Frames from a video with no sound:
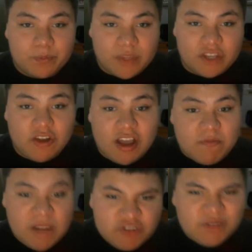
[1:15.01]
You know,
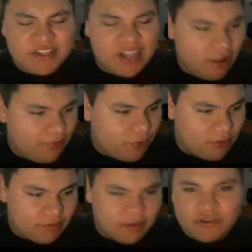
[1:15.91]
my dream is to help the
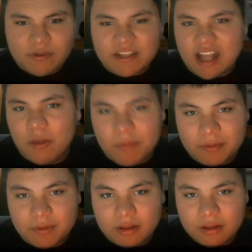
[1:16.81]
world. My dream is to help people.